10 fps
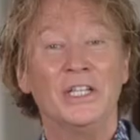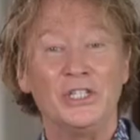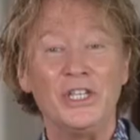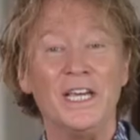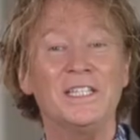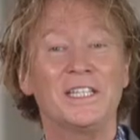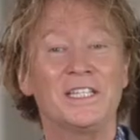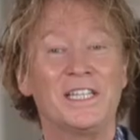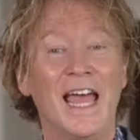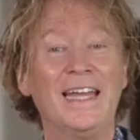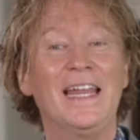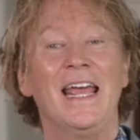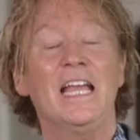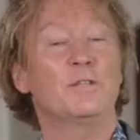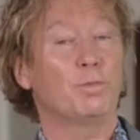Jesus said
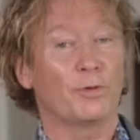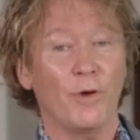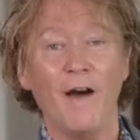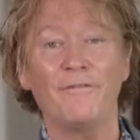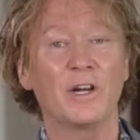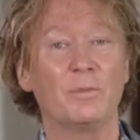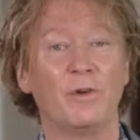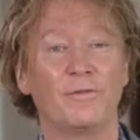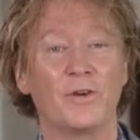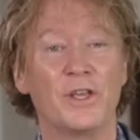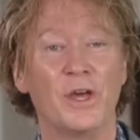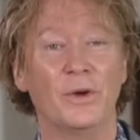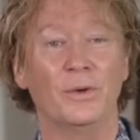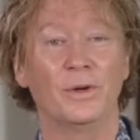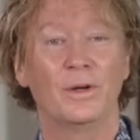it's profitable for
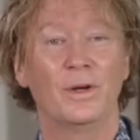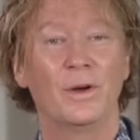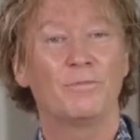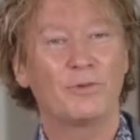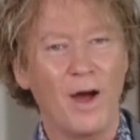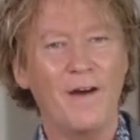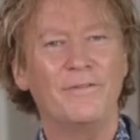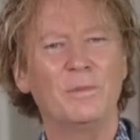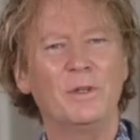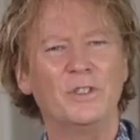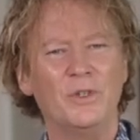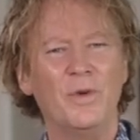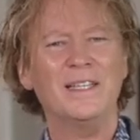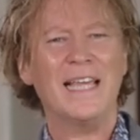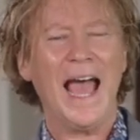you. Profitable to
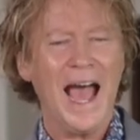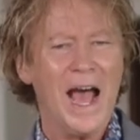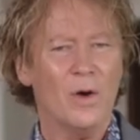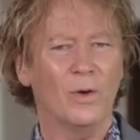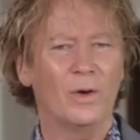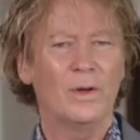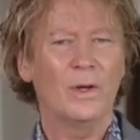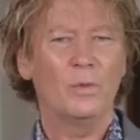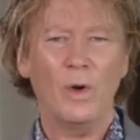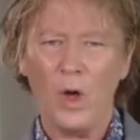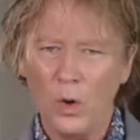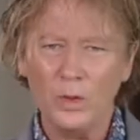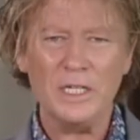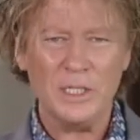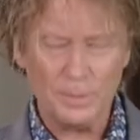us? How? Well,
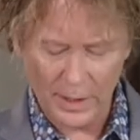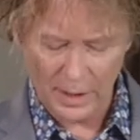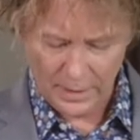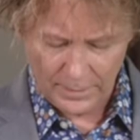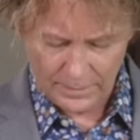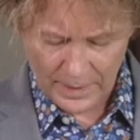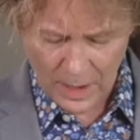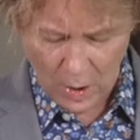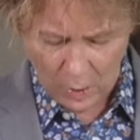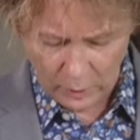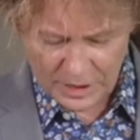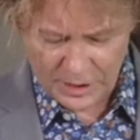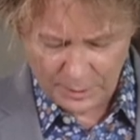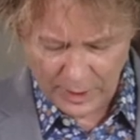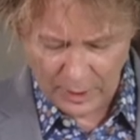Holy Spirit Holy
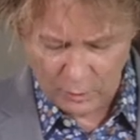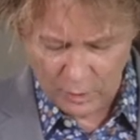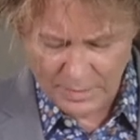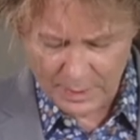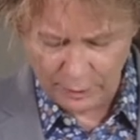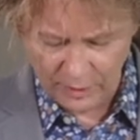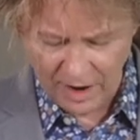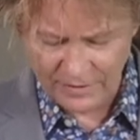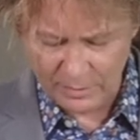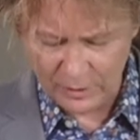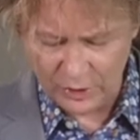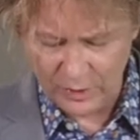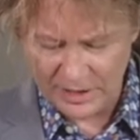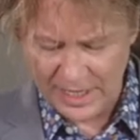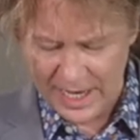Spirit will be profitable to
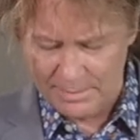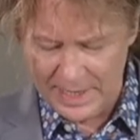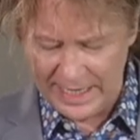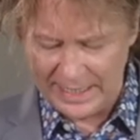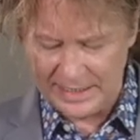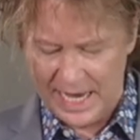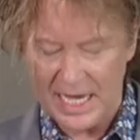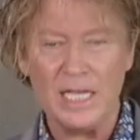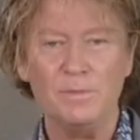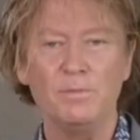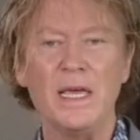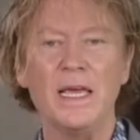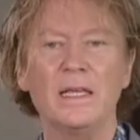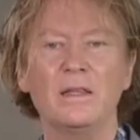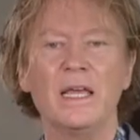us because he's
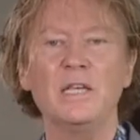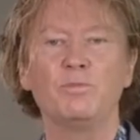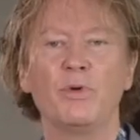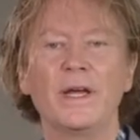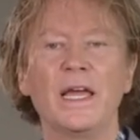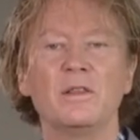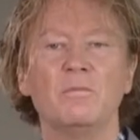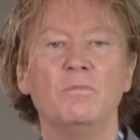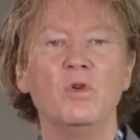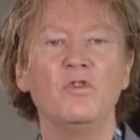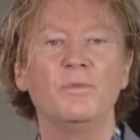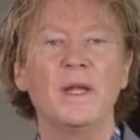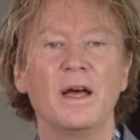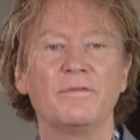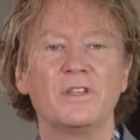being he's bringing the
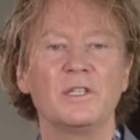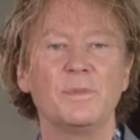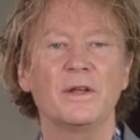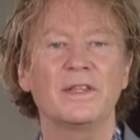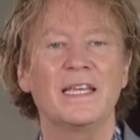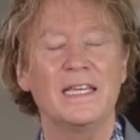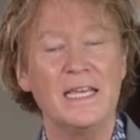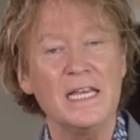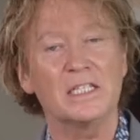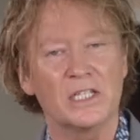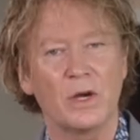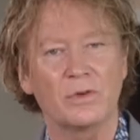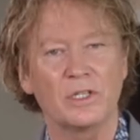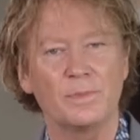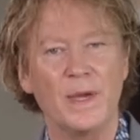movement of the Spirit, the heat so
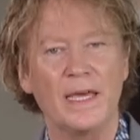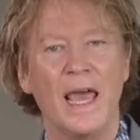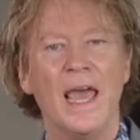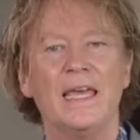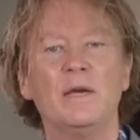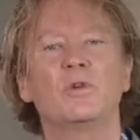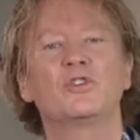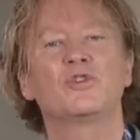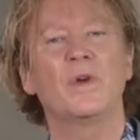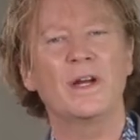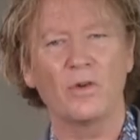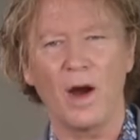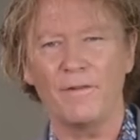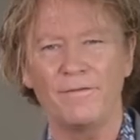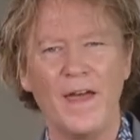to speak. He will trigger
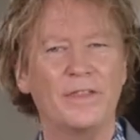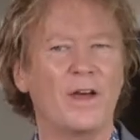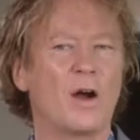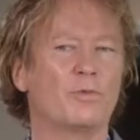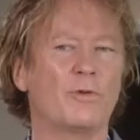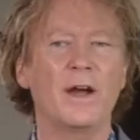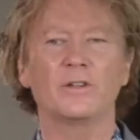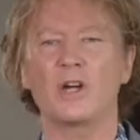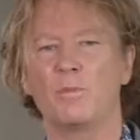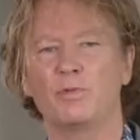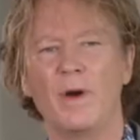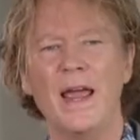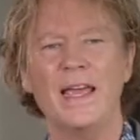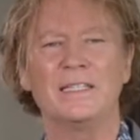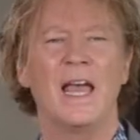our faith, our prayers, our
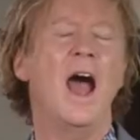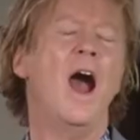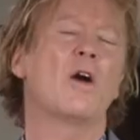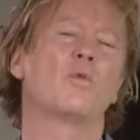praise, our